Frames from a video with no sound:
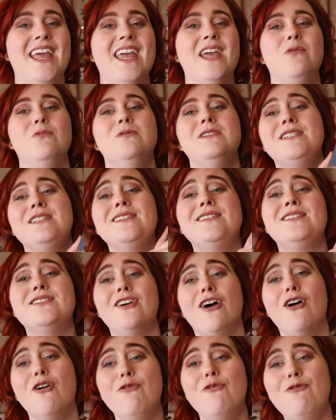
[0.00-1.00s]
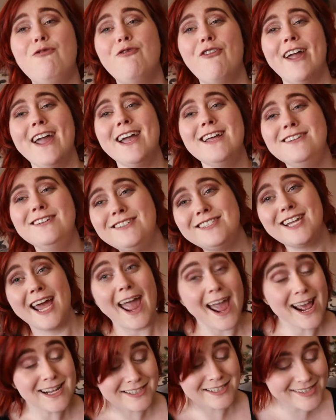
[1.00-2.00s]
It was so
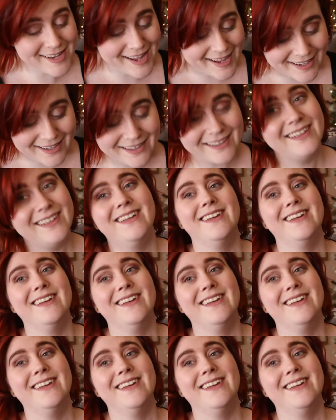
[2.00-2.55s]
fantastic.